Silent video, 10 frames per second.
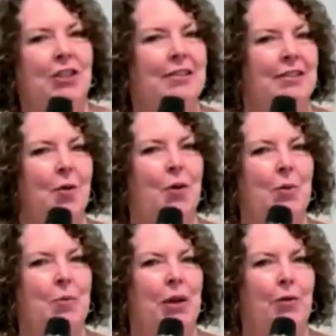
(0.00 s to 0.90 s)
Jesus, I want
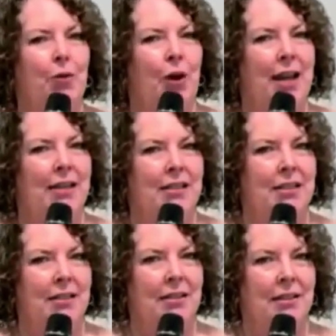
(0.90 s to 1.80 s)
to be your friend.
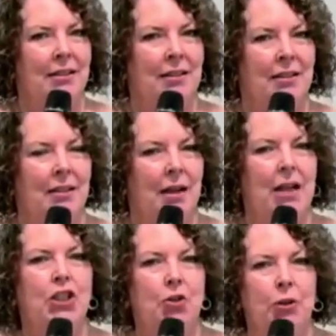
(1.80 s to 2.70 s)

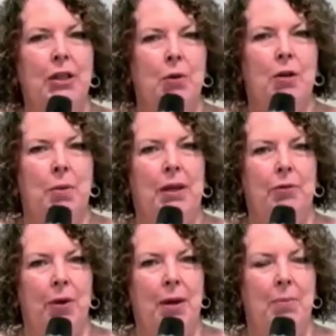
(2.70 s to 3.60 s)
I truly want to be your
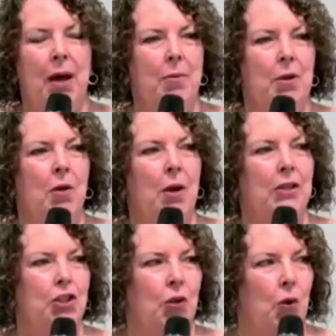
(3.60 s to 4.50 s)
friend, but I'm not
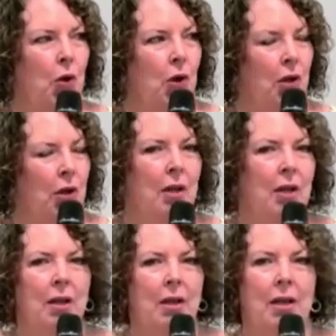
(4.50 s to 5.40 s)
quite sure
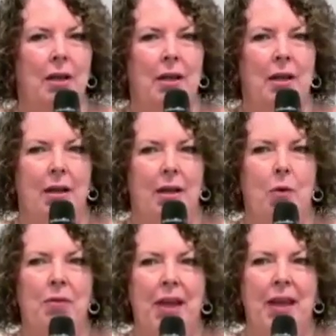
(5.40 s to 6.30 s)

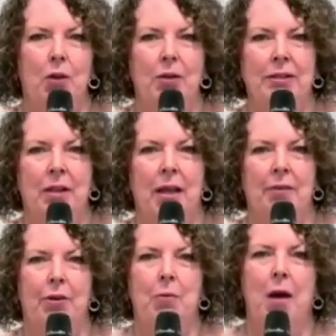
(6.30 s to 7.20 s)
what that looks
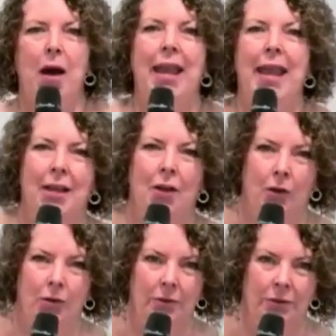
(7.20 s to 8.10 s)
like from my
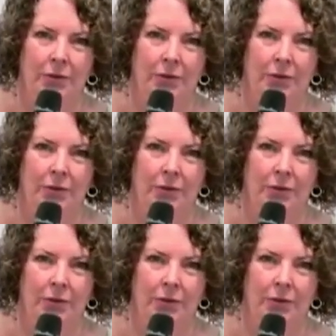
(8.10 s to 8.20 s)
angle.